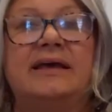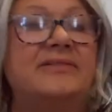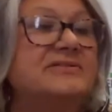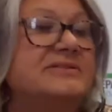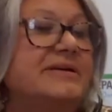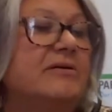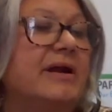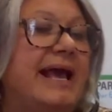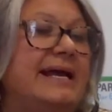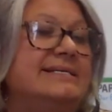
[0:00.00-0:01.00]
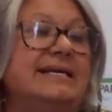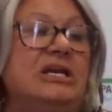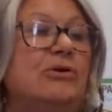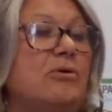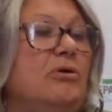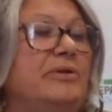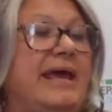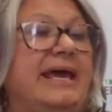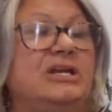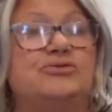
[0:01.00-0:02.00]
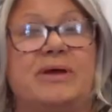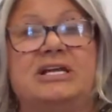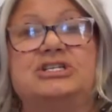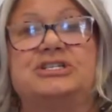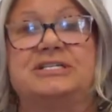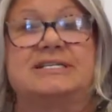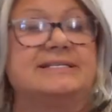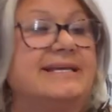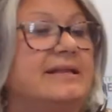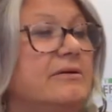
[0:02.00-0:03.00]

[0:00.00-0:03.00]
in the 0 to 18-year-old age range, just in St.